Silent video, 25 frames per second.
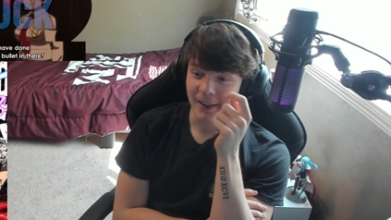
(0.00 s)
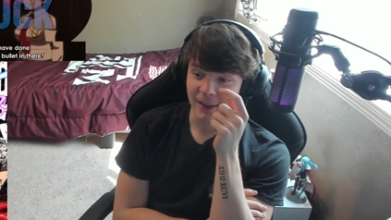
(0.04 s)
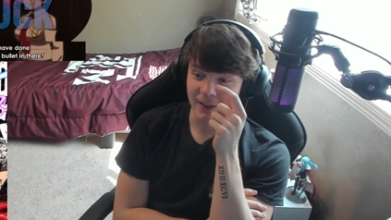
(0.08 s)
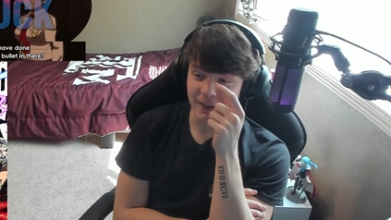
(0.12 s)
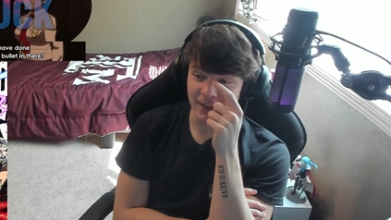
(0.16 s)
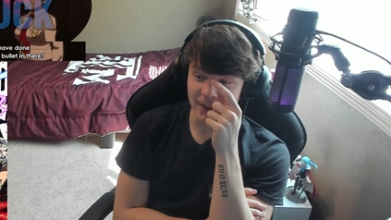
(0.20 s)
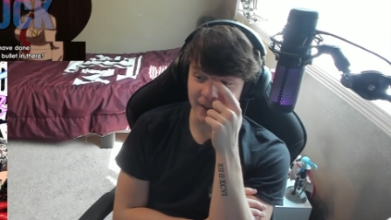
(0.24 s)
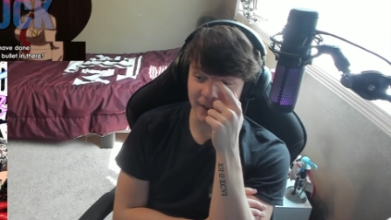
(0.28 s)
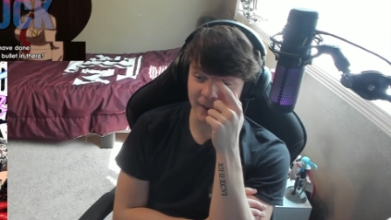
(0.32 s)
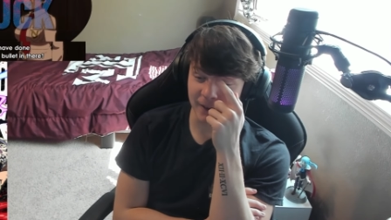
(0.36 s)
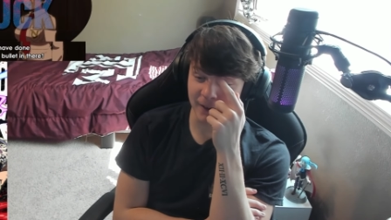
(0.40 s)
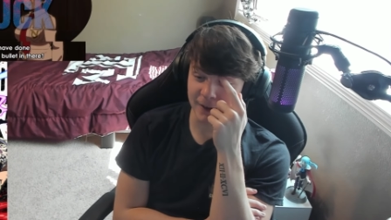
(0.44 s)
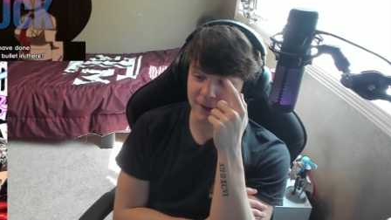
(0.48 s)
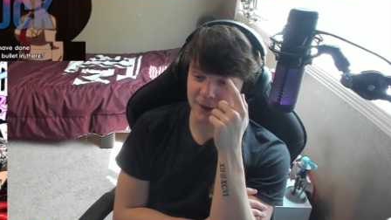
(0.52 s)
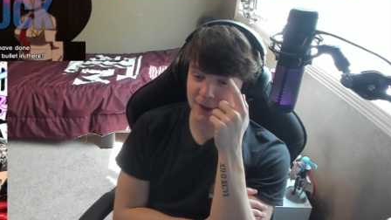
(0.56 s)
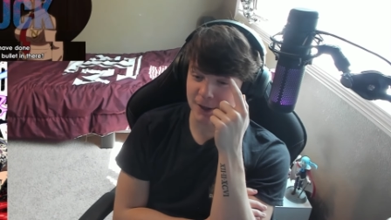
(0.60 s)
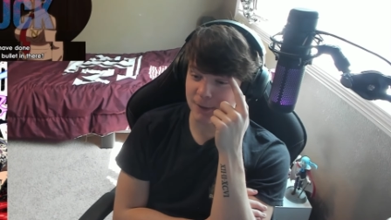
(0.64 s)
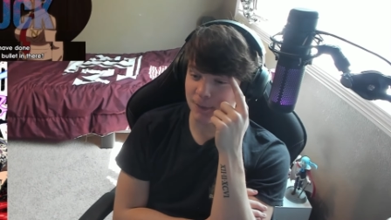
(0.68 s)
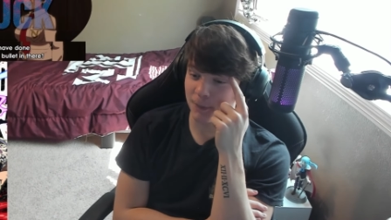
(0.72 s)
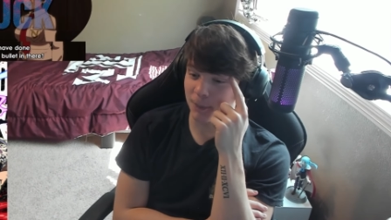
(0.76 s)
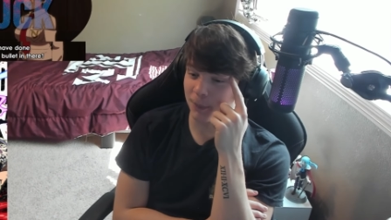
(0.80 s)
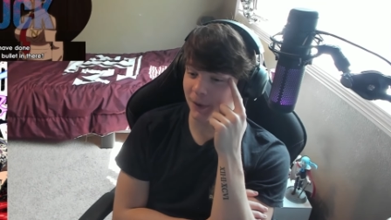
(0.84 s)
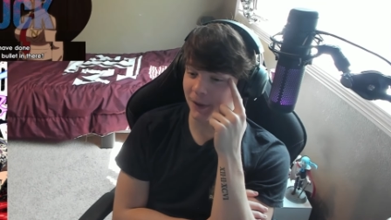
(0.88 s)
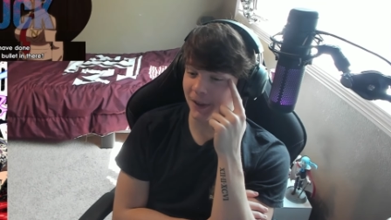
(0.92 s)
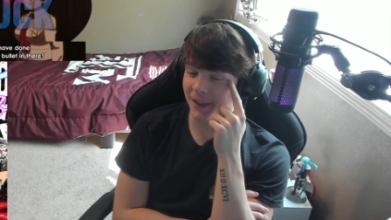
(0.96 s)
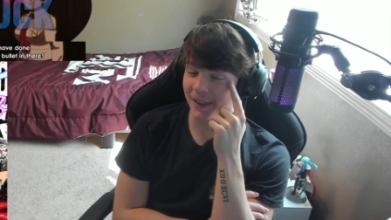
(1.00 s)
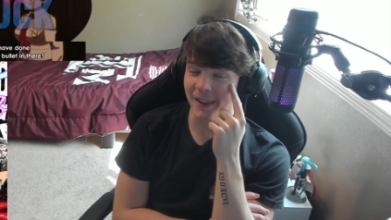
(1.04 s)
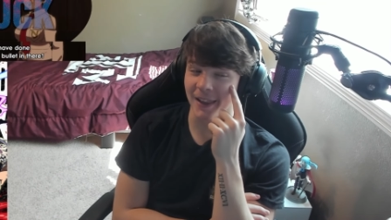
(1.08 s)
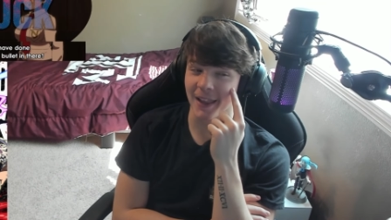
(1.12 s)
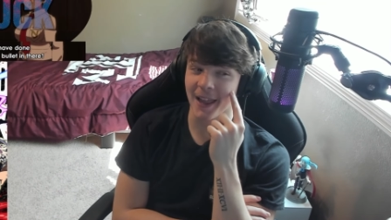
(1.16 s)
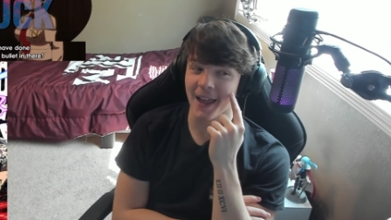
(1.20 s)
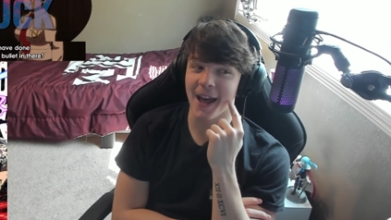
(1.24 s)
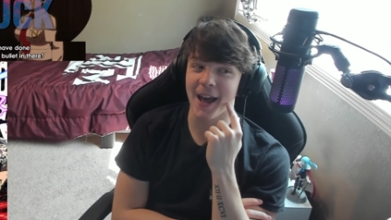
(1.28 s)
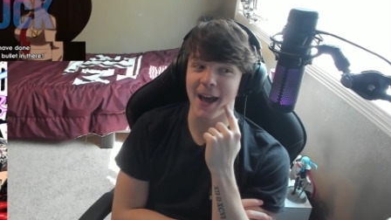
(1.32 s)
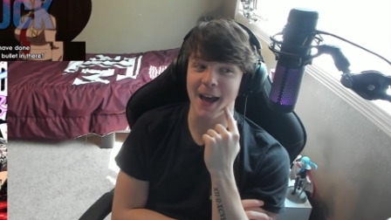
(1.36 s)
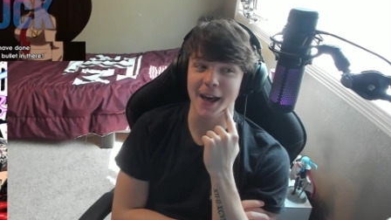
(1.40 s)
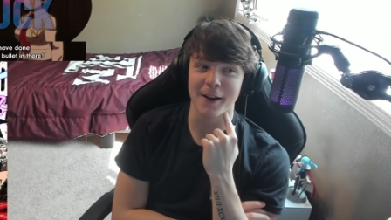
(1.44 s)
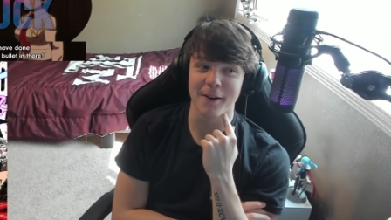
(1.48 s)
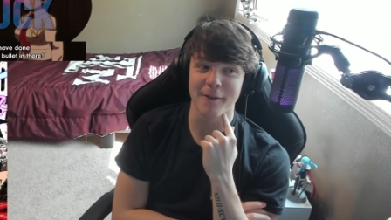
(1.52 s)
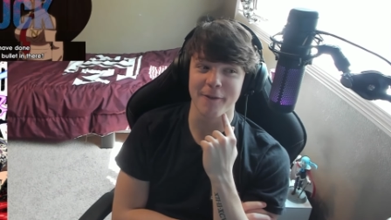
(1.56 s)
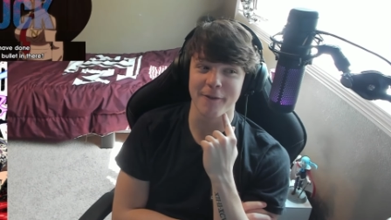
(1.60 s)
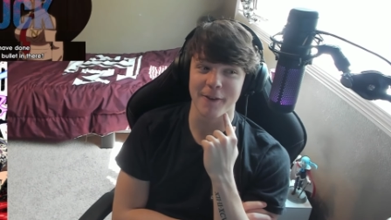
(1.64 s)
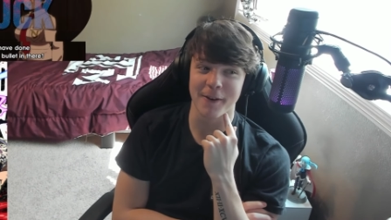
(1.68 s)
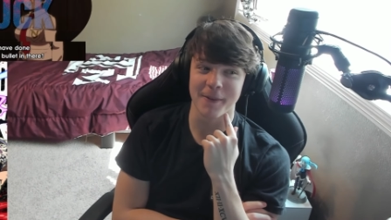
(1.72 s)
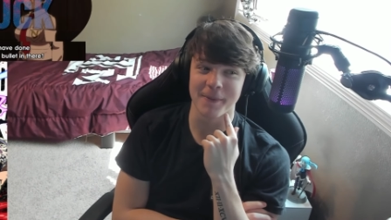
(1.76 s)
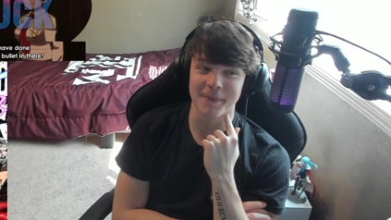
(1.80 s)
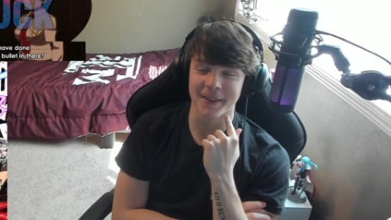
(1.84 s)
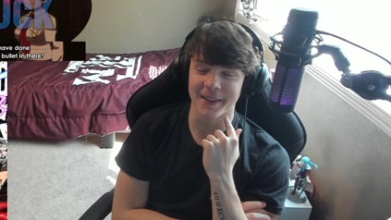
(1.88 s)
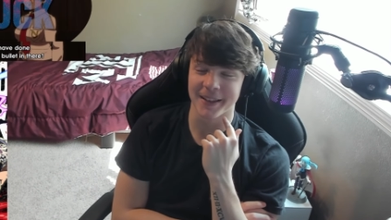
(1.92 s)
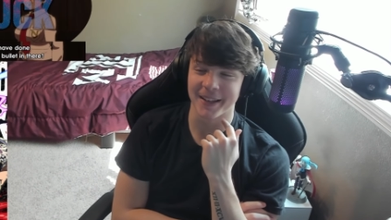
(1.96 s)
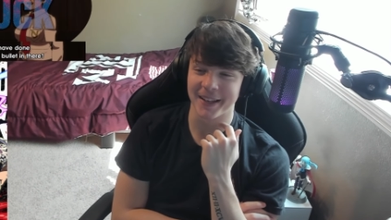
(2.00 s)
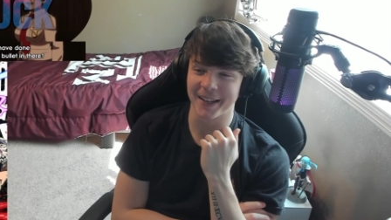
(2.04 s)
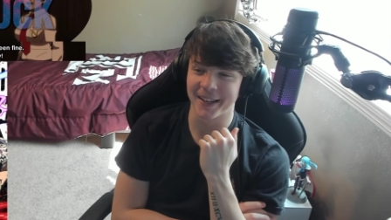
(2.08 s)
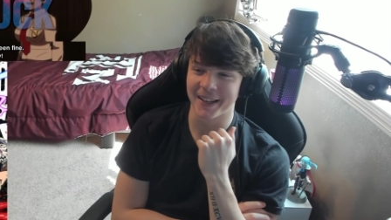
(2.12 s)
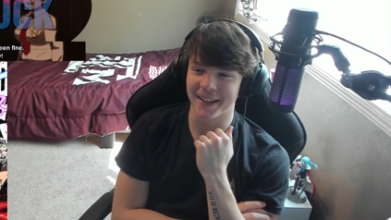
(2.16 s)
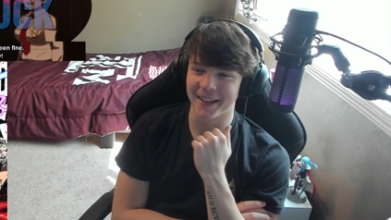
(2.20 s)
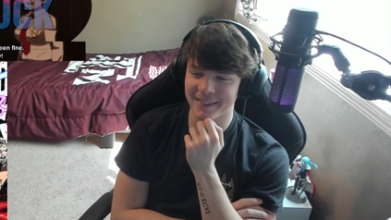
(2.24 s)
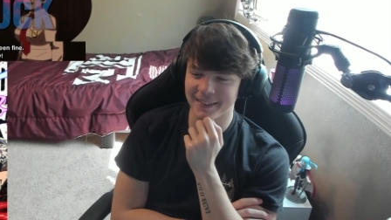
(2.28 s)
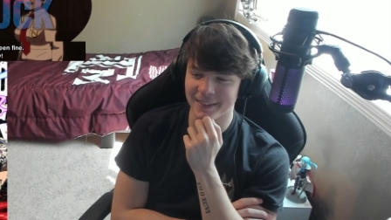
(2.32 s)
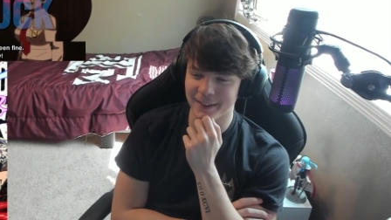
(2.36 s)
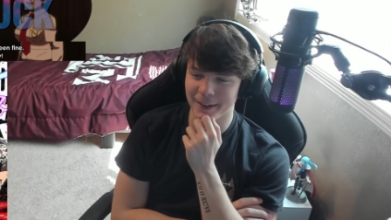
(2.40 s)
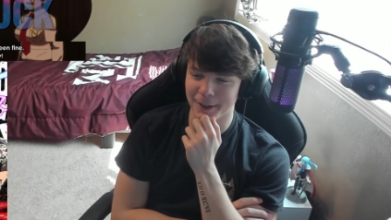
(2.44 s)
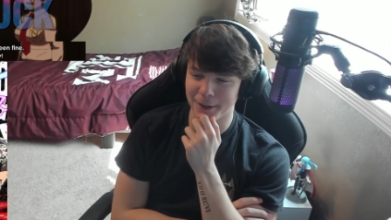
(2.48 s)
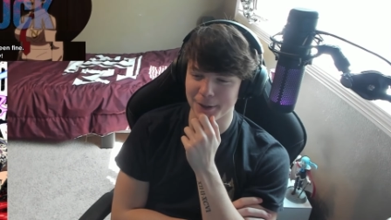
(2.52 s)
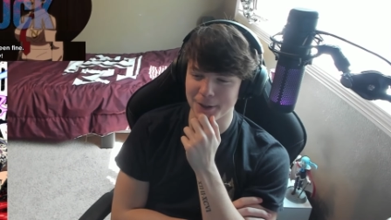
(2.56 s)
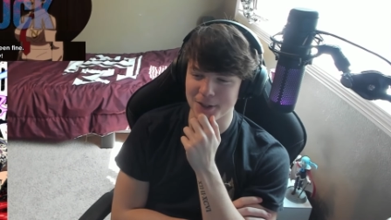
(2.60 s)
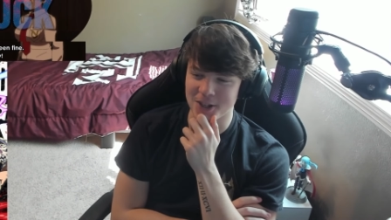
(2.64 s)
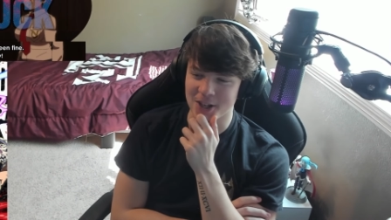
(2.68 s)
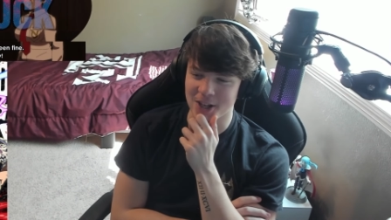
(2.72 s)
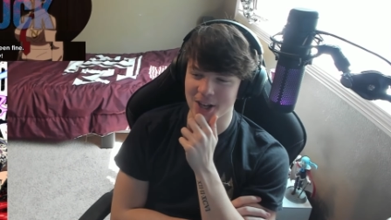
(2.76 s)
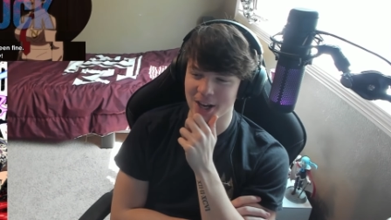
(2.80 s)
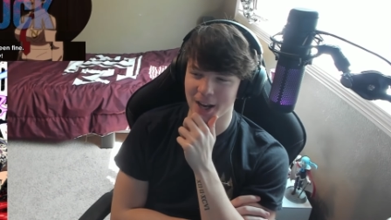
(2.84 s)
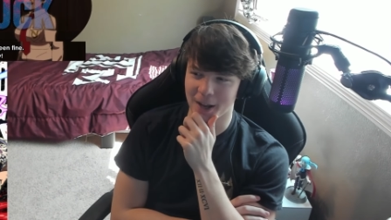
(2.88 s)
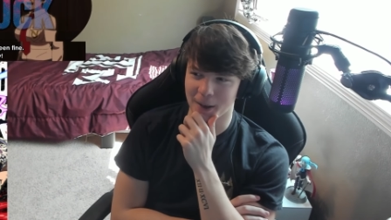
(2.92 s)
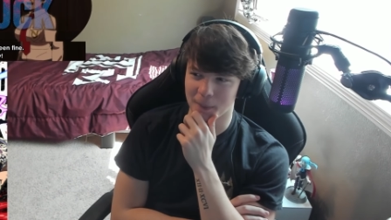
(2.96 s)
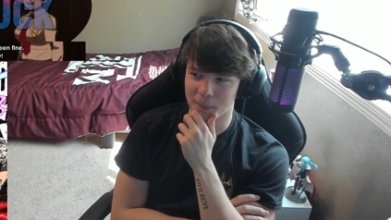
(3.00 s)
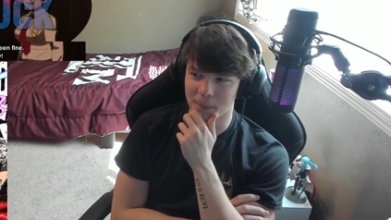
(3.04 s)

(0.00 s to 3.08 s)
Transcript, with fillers: Literally just bled from the little chip.